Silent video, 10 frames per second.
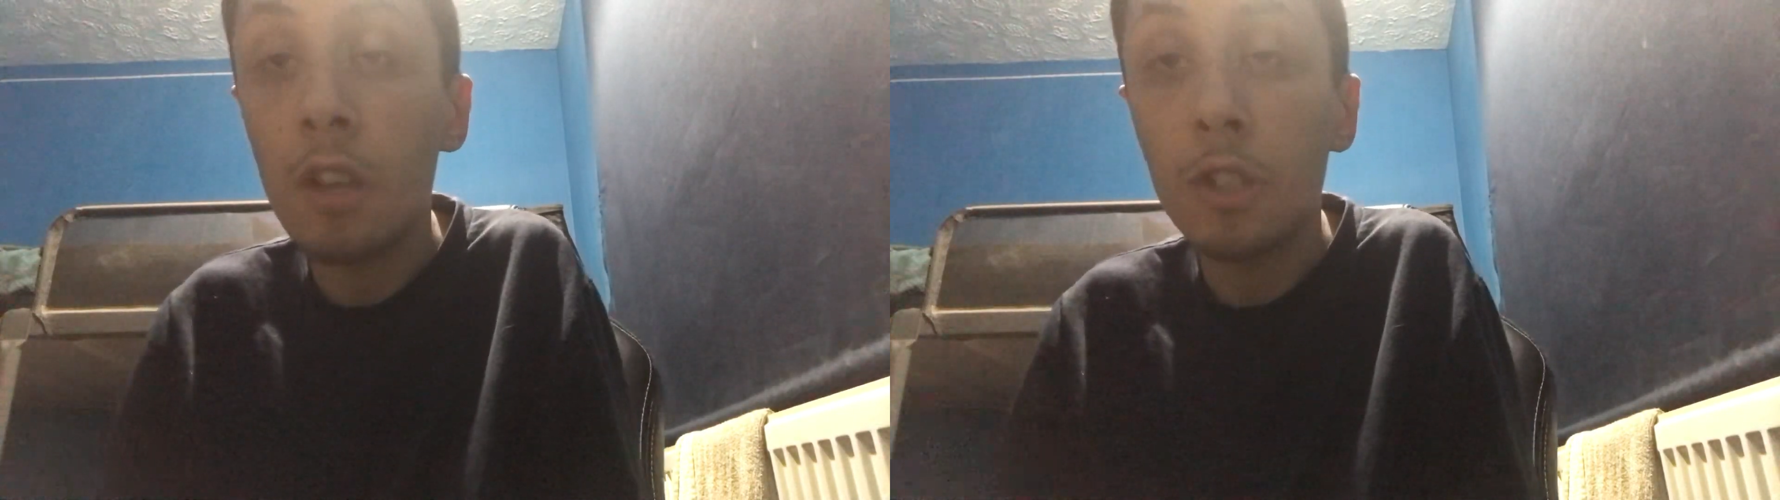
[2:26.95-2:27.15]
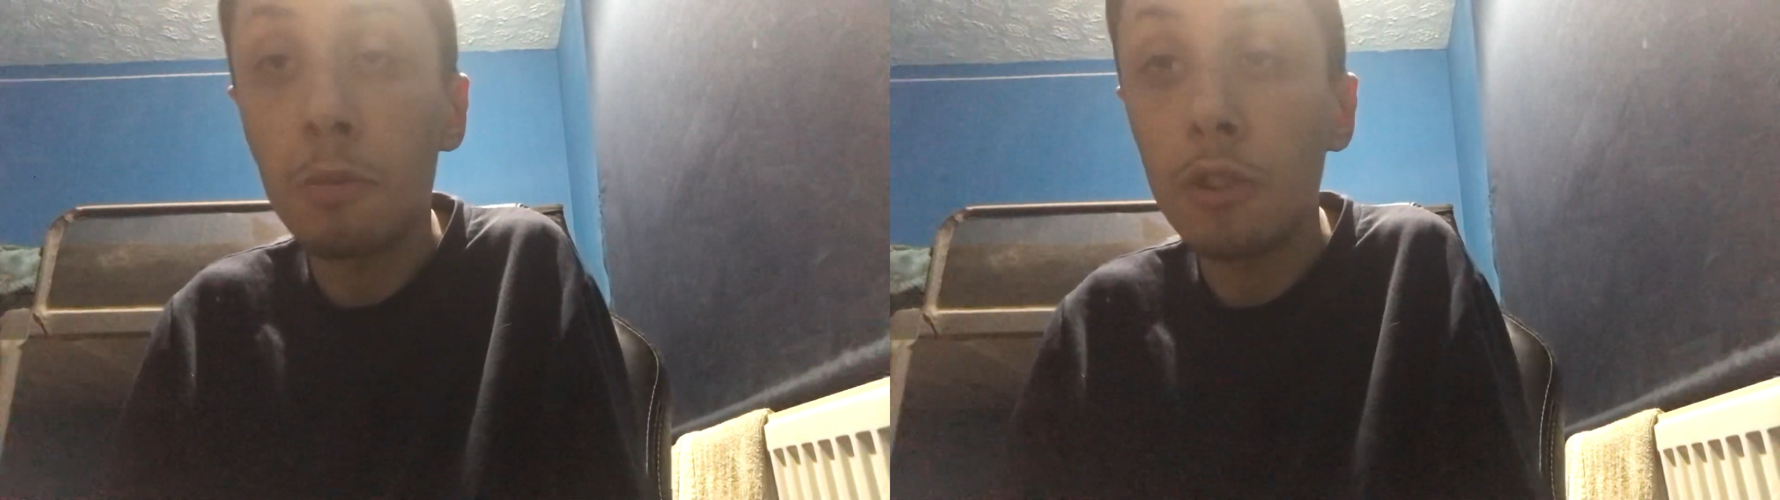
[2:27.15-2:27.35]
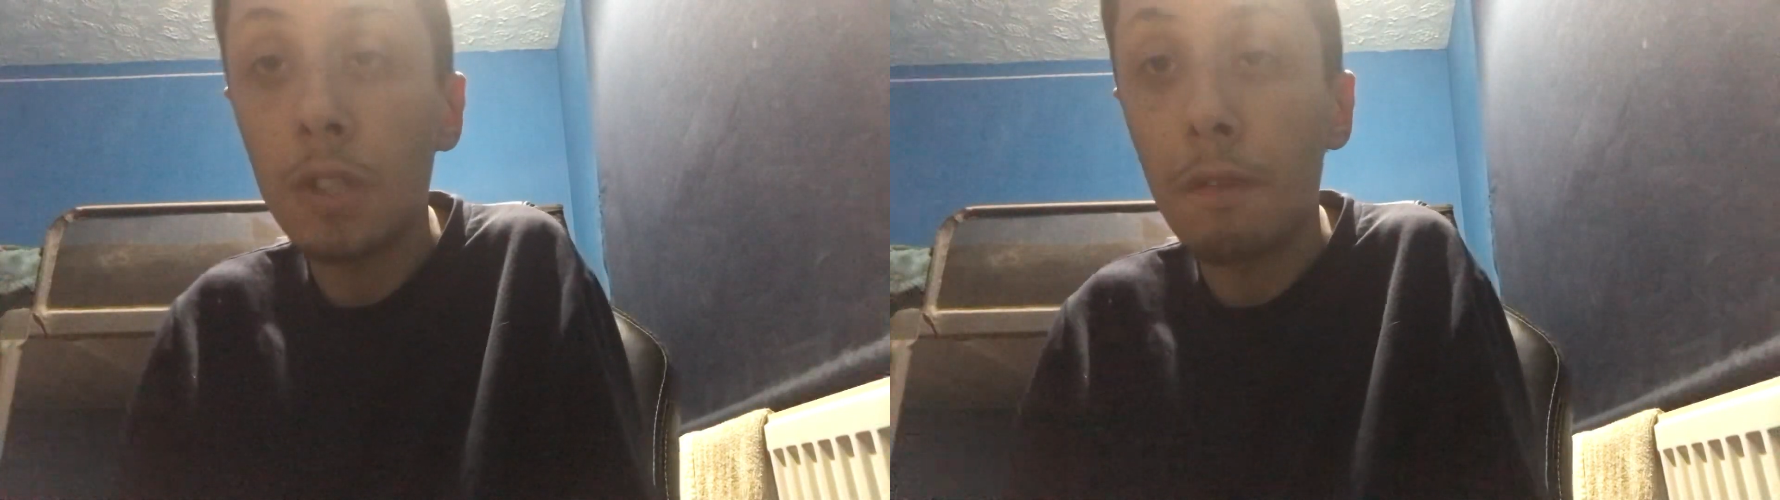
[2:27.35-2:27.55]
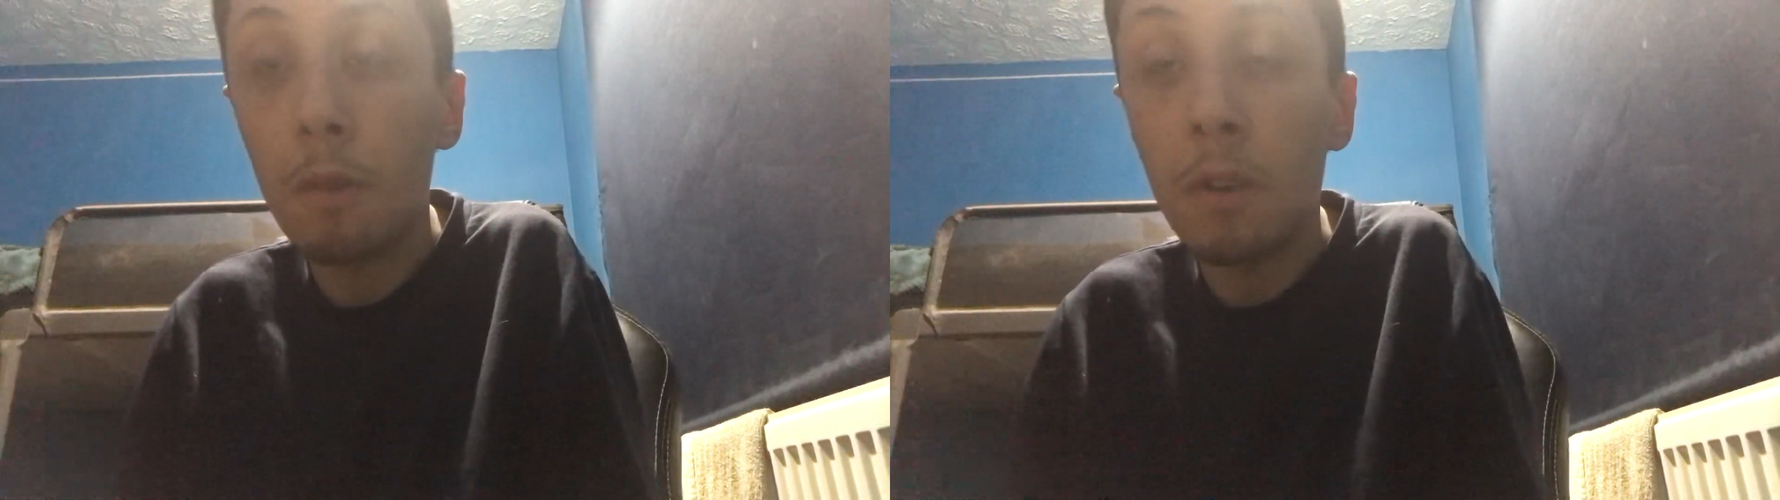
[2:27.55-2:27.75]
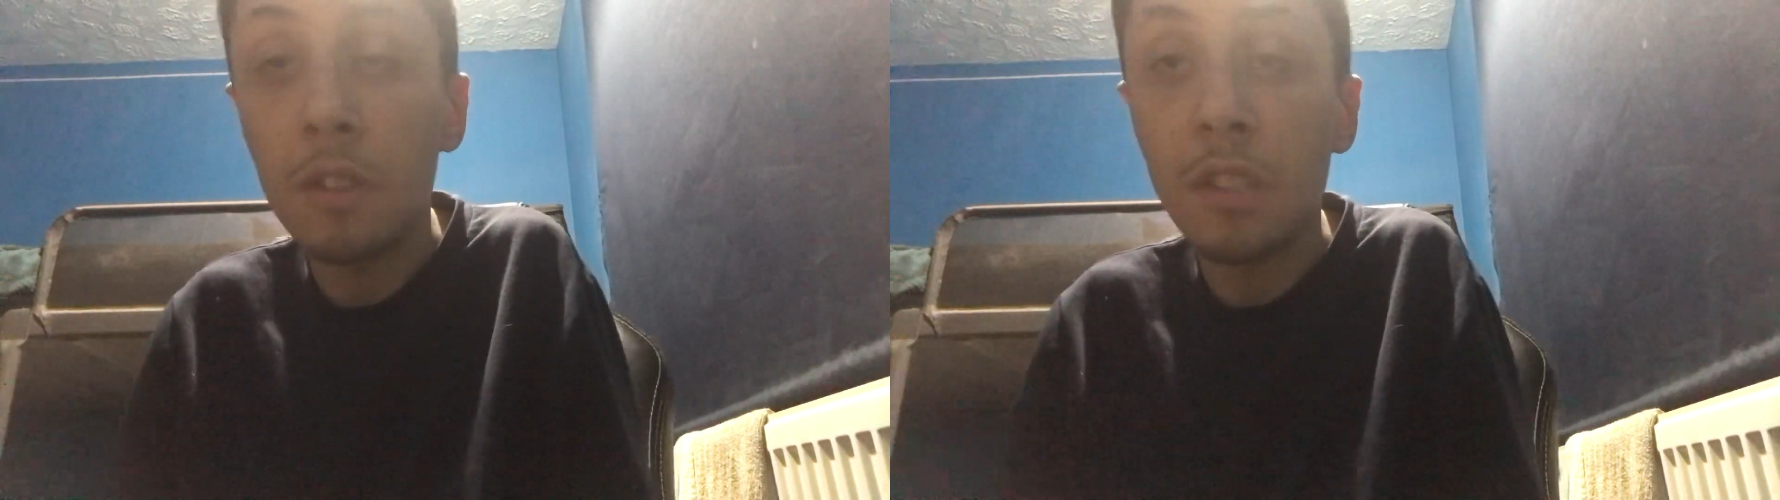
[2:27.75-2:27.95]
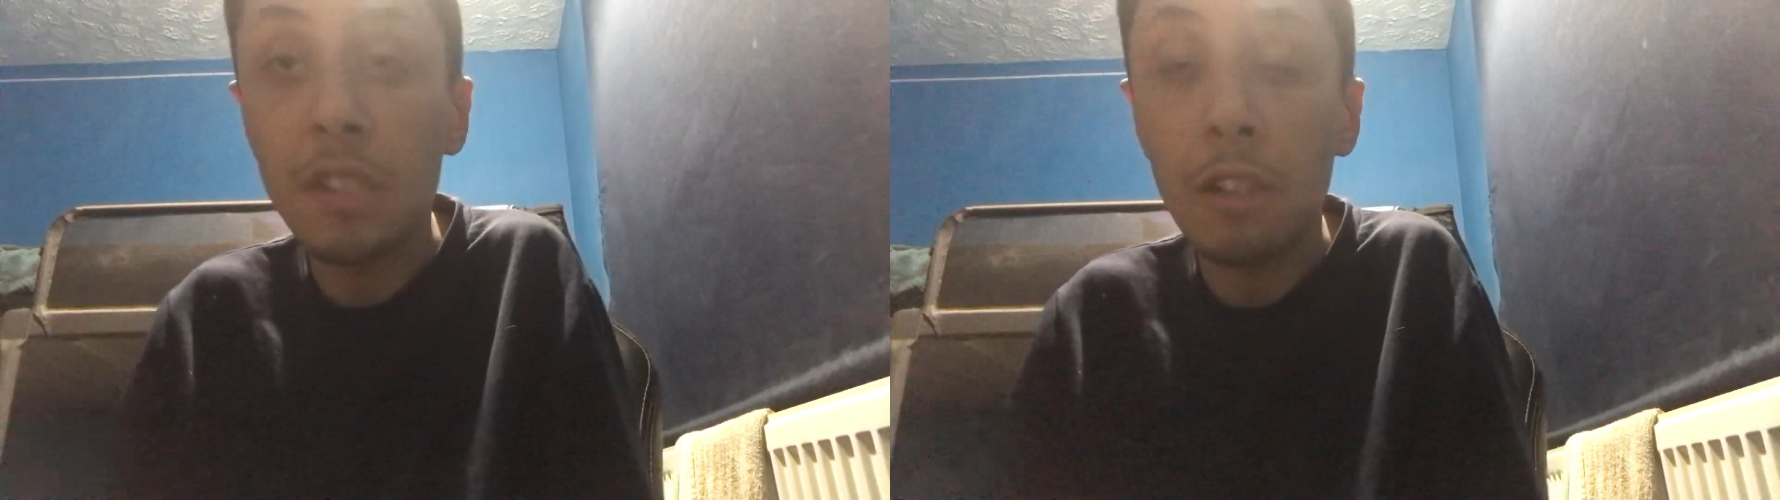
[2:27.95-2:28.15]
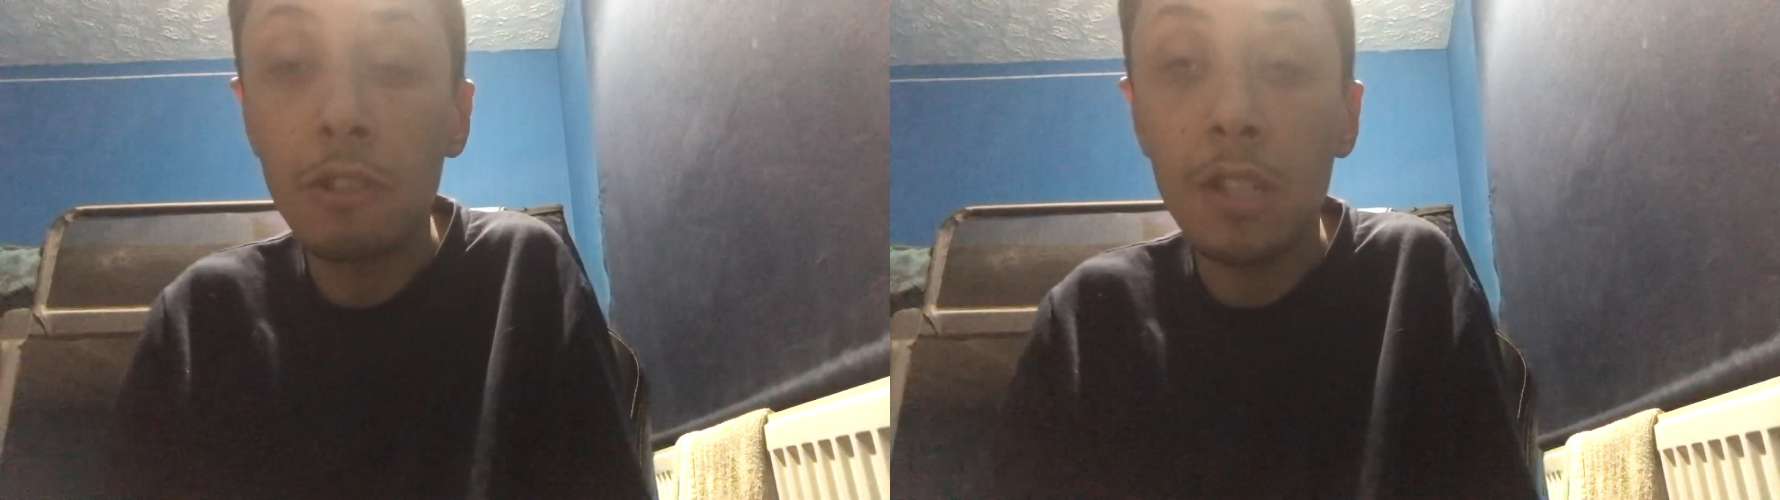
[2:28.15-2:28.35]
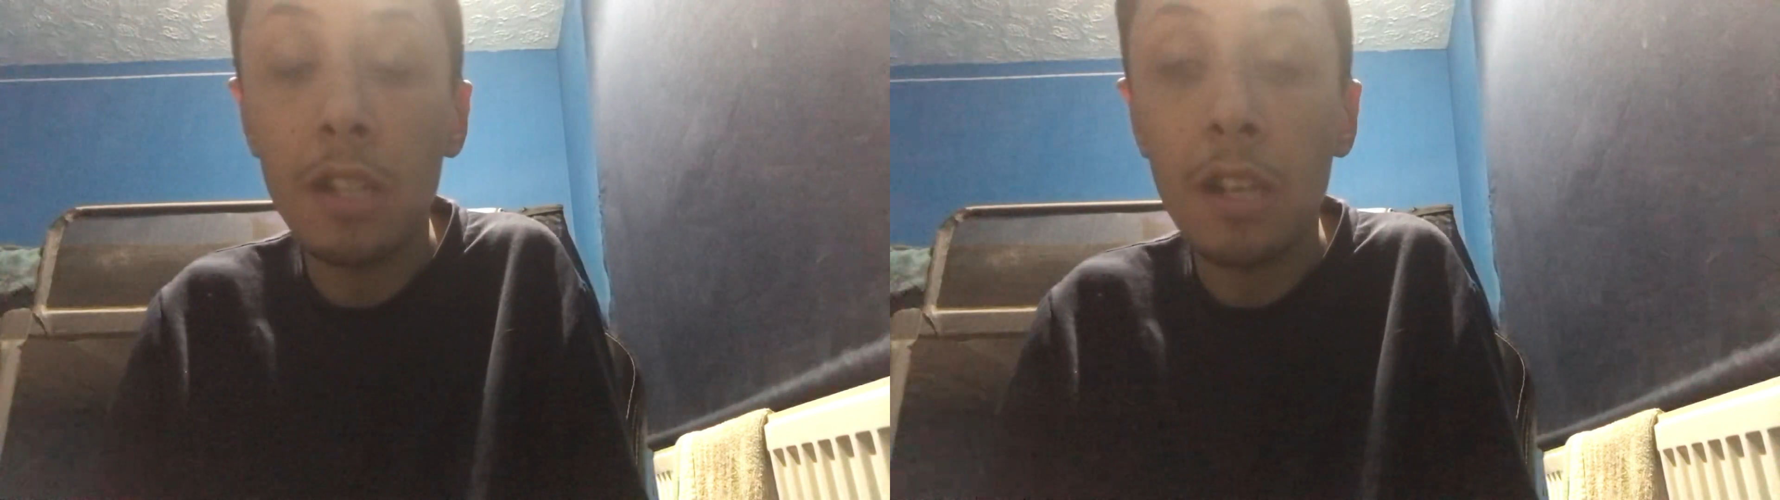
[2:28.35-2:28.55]
I support Sheffield Wednesday,
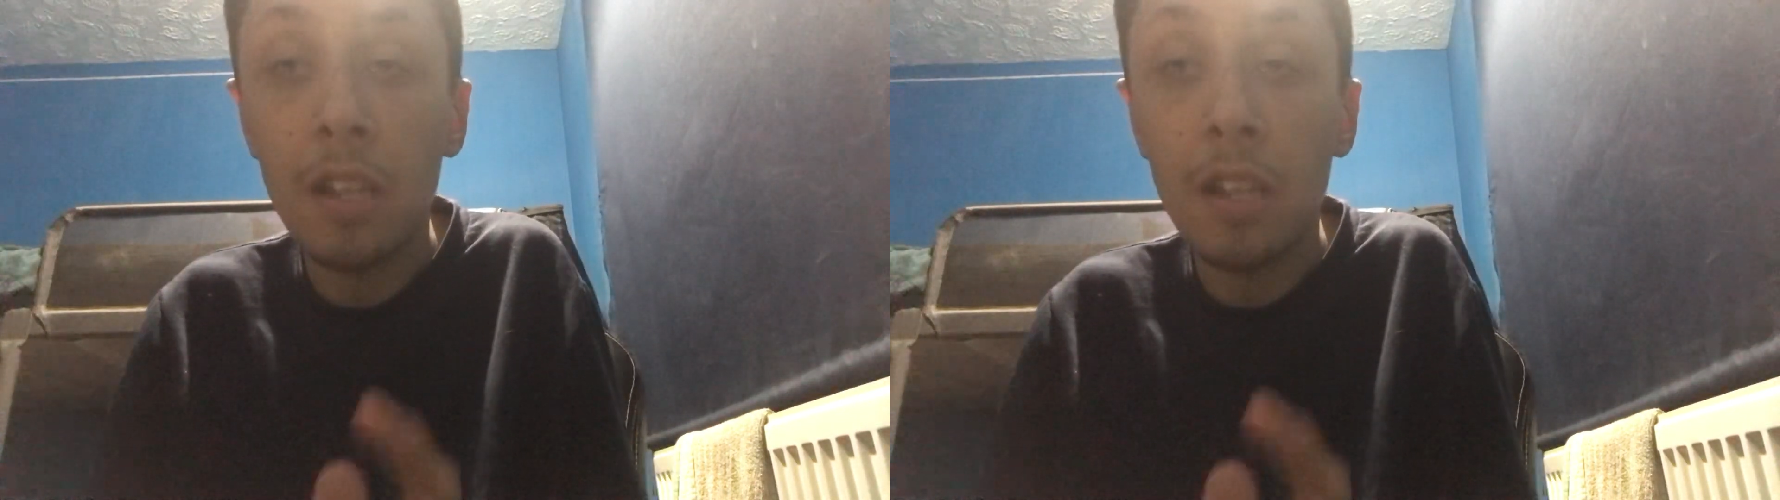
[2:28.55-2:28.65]
Celtic,